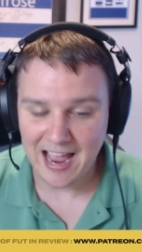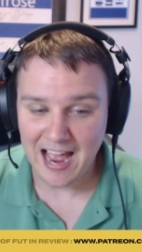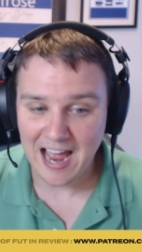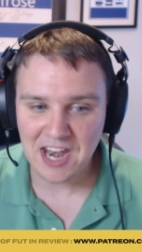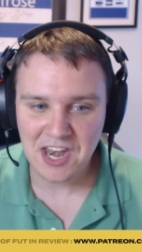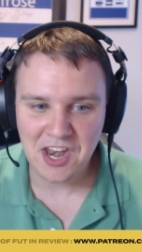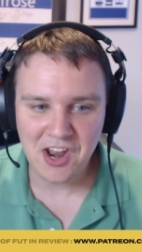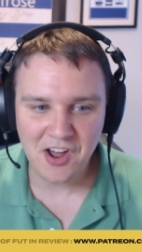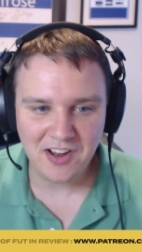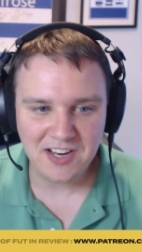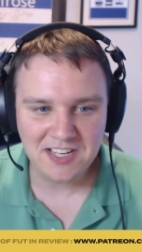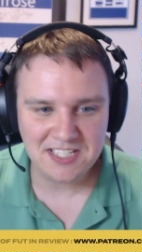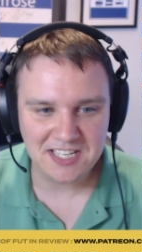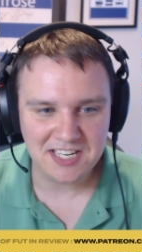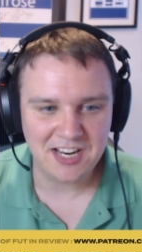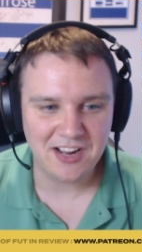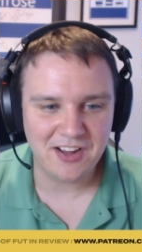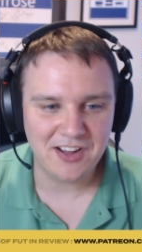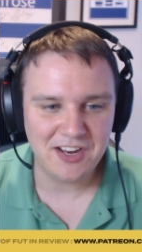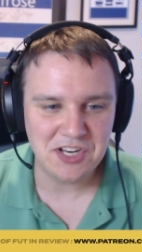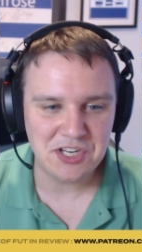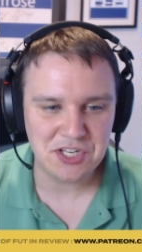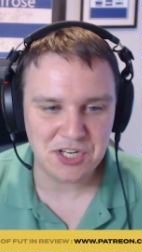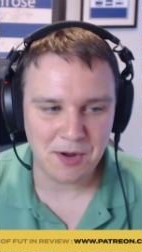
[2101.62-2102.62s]
and
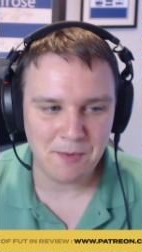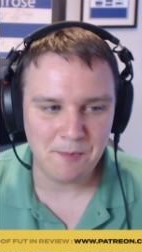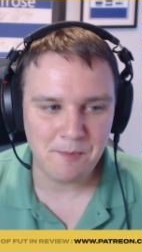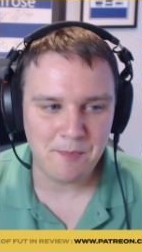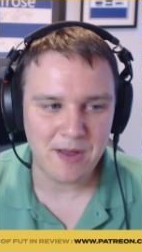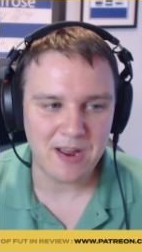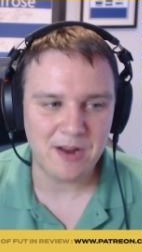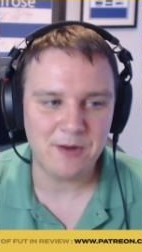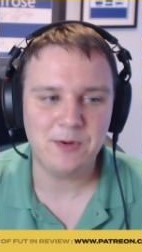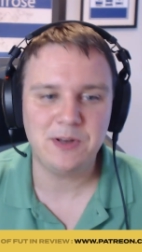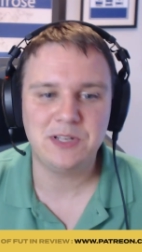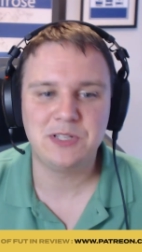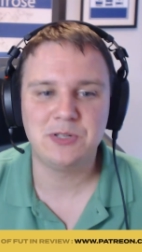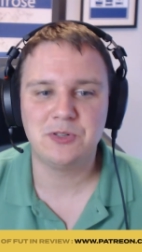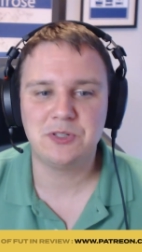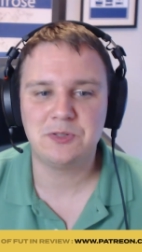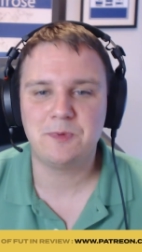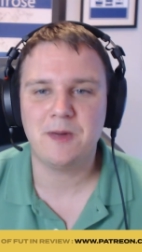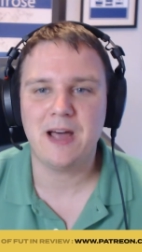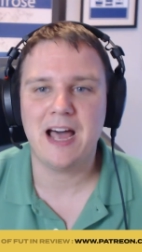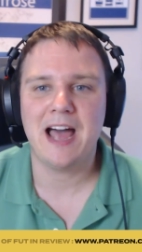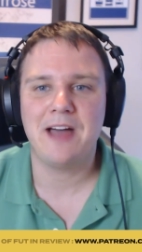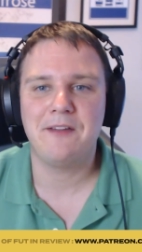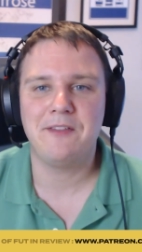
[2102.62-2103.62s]
99 jumping. We talked
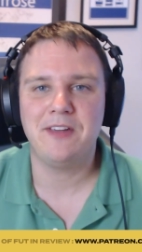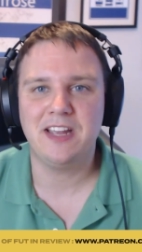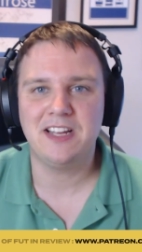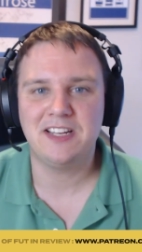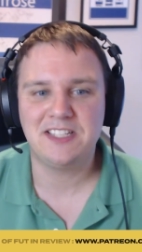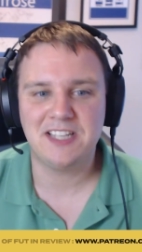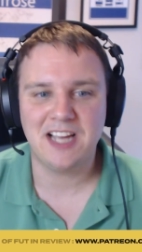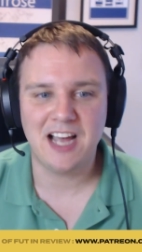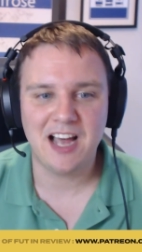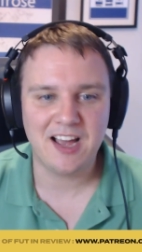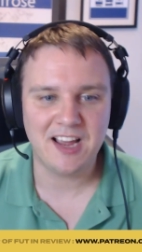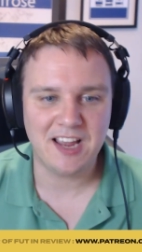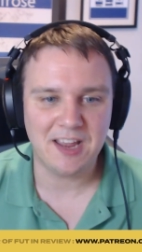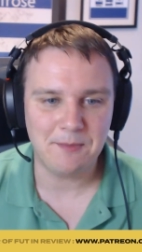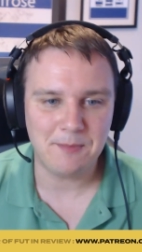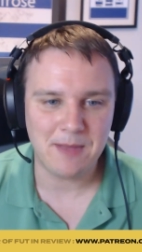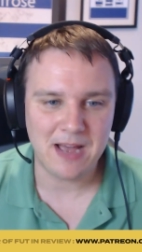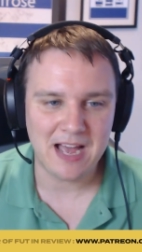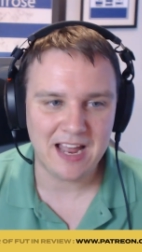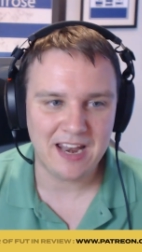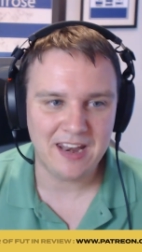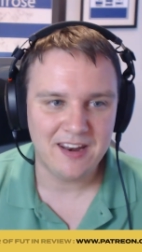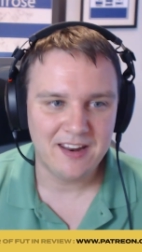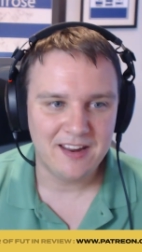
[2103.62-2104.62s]
about having a target
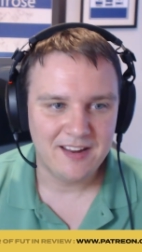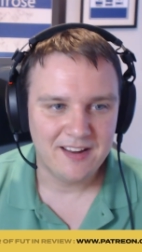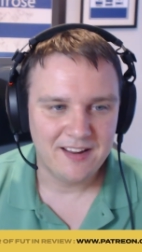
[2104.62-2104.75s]
man.